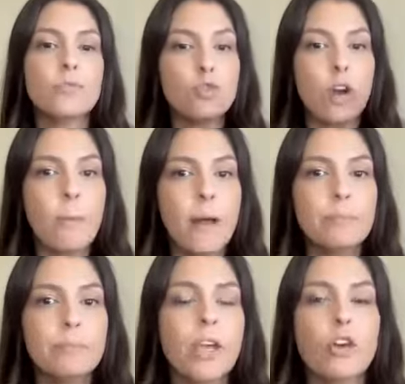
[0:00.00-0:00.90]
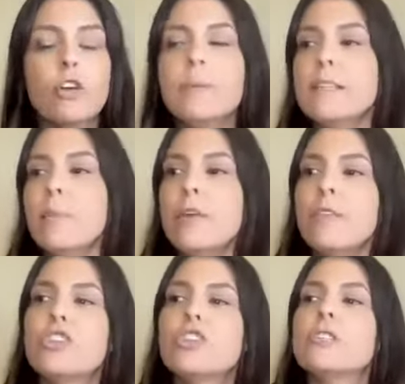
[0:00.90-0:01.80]
trauma. It could be something
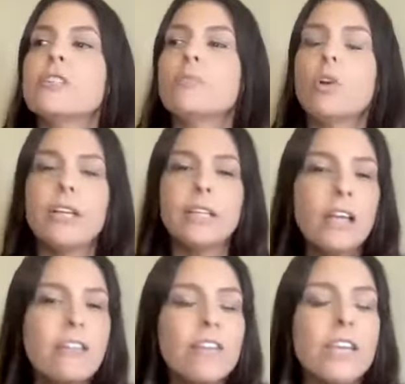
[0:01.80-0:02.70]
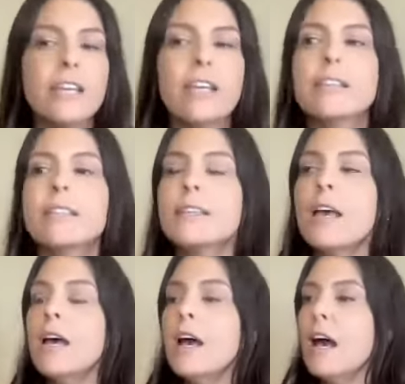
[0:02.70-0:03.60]
that just is more inconvenience.
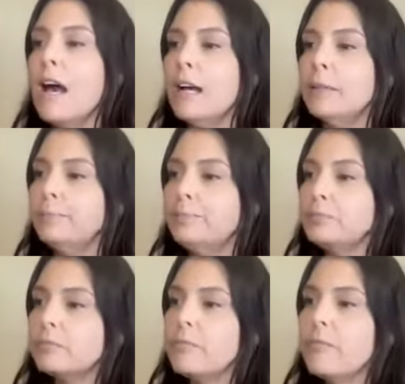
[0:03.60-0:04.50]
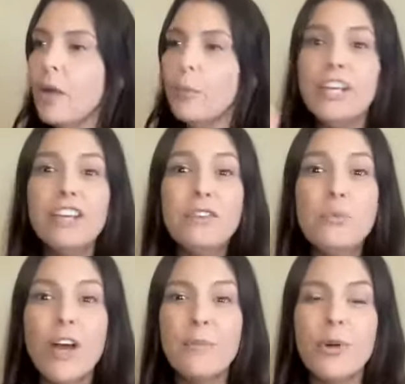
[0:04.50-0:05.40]
Um, I'm going to give you
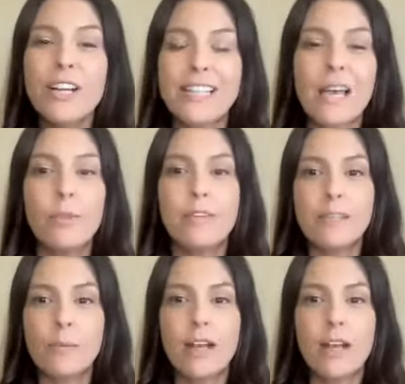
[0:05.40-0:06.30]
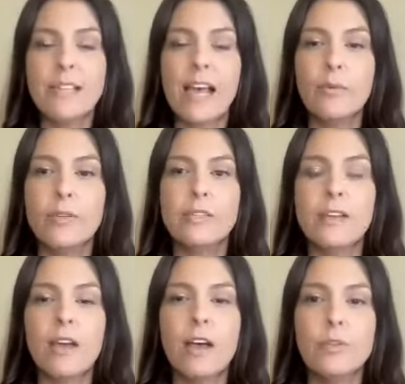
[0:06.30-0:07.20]
one more example of someone else I was
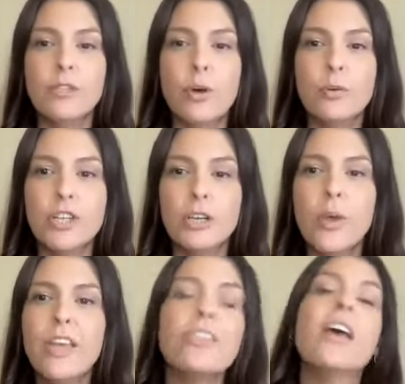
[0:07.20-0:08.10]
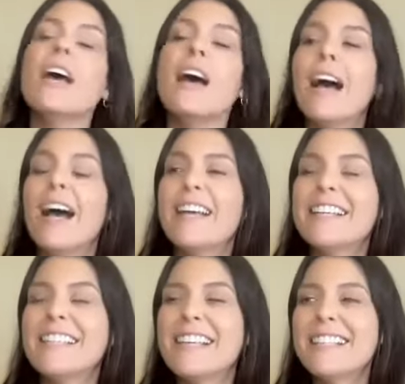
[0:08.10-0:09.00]
I was coaching with. Uh,
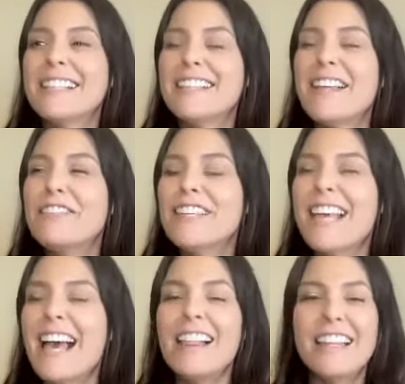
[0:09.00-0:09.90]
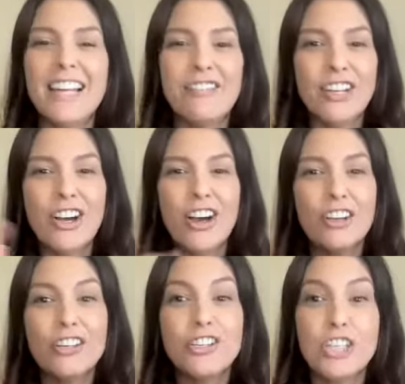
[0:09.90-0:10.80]
it's a, it's a lovely gal, and I'm going to
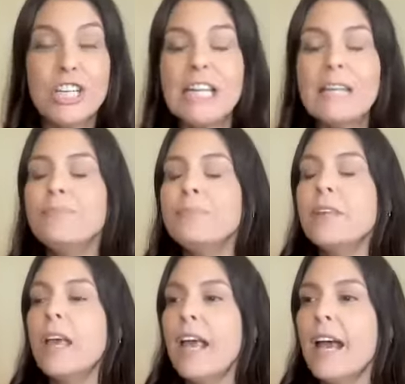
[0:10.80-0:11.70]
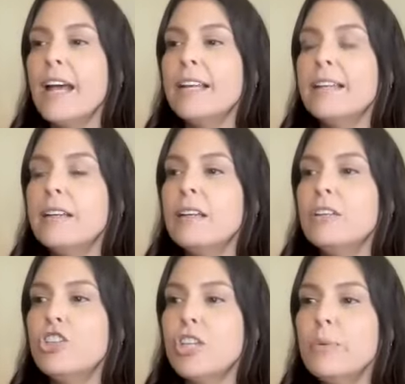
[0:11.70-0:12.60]
call her G. And
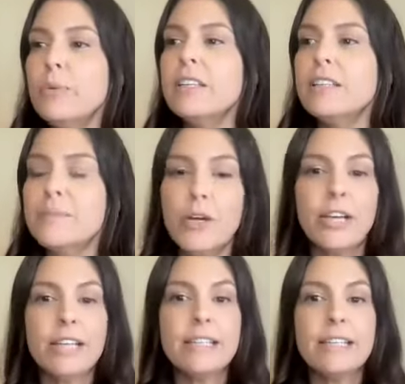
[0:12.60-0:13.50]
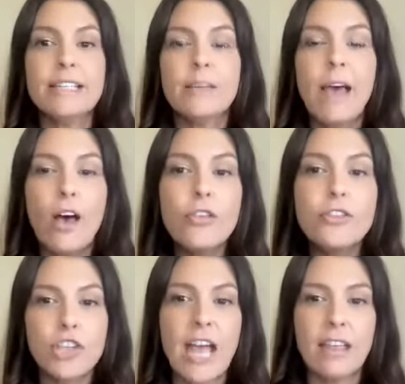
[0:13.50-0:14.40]
G was experiencing some
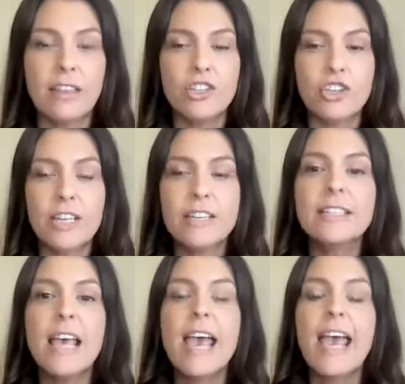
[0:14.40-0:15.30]
health challenges,